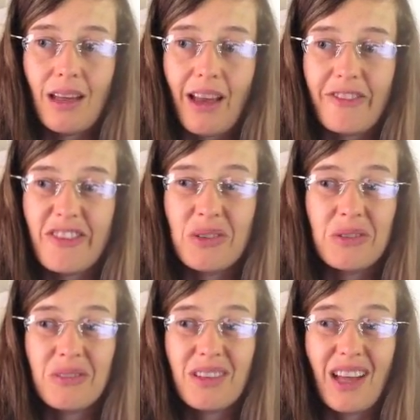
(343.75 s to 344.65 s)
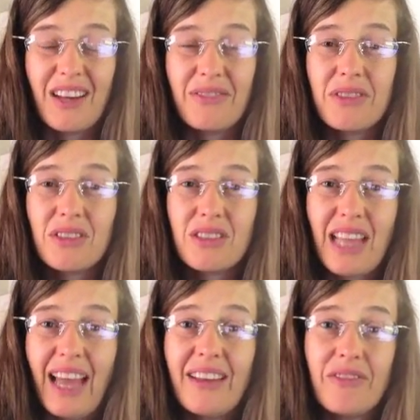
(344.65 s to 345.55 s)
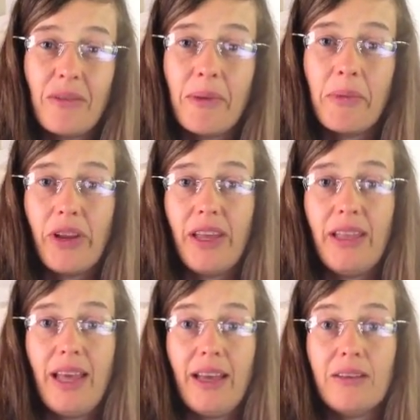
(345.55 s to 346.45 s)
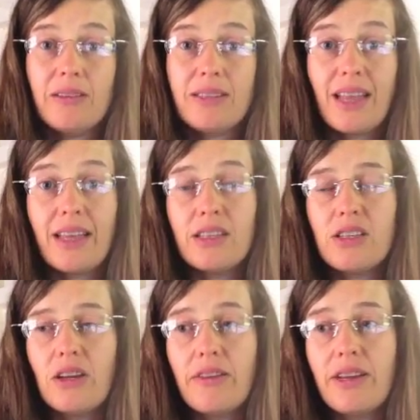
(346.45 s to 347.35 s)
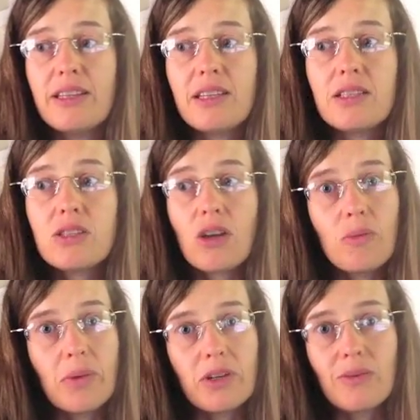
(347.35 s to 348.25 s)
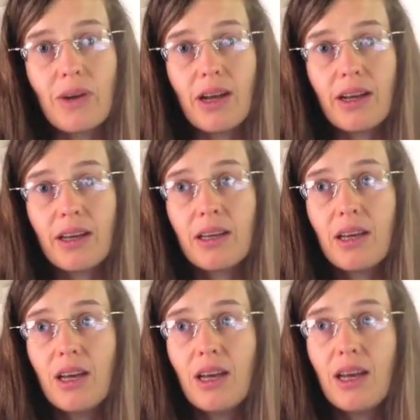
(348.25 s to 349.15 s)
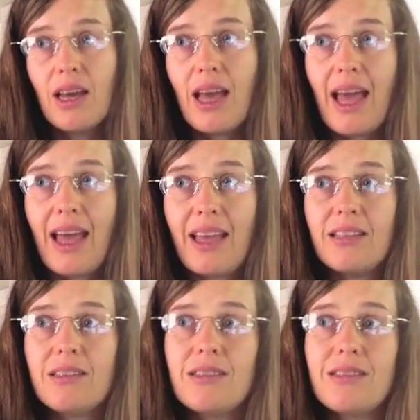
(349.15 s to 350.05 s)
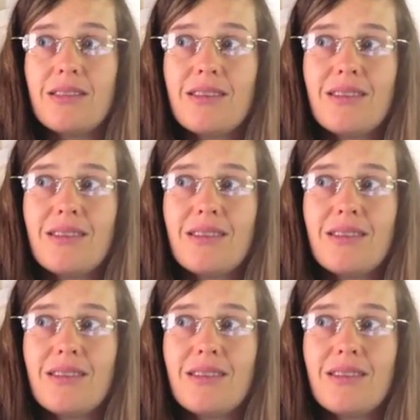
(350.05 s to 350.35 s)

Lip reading: I feel kind of sad for my body in that sense, you know, that it did so much work, and